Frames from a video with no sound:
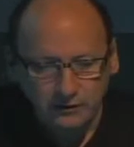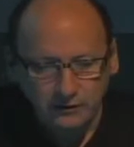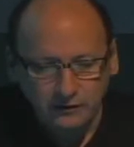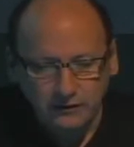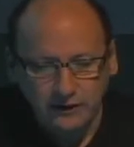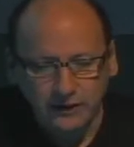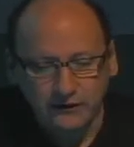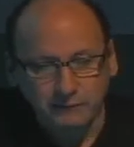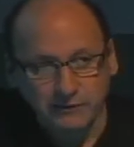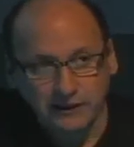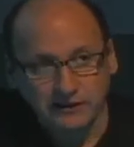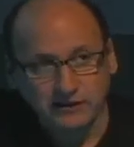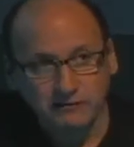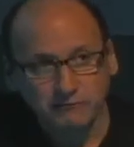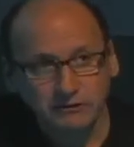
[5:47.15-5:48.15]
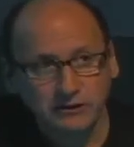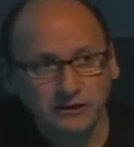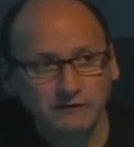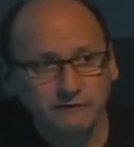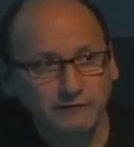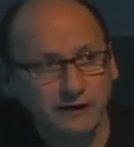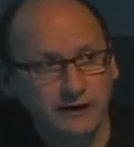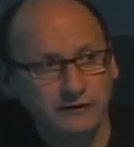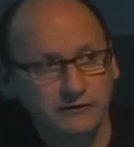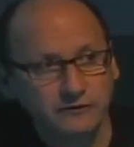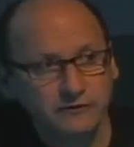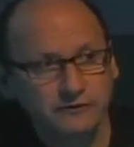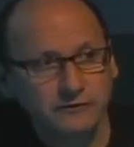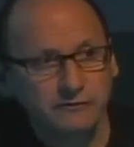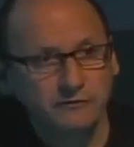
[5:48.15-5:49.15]
Now, the patient-related
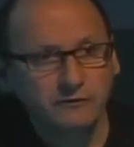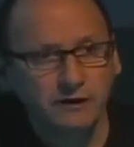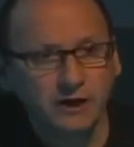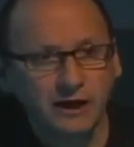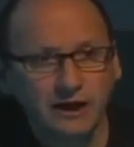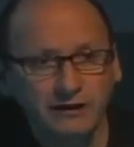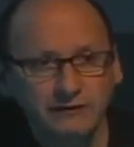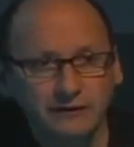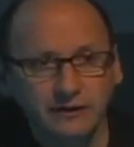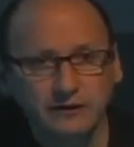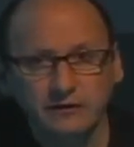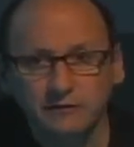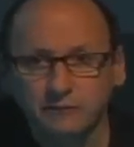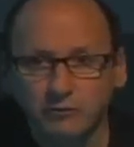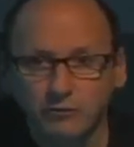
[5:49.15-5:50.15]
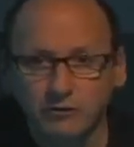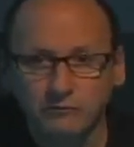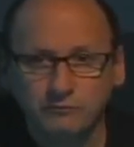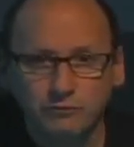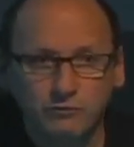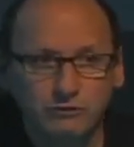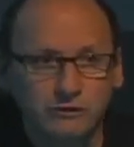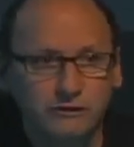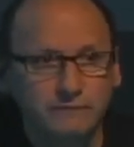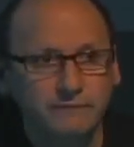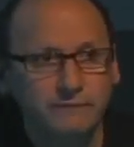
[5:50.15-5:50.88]
factors, I think, are the more important.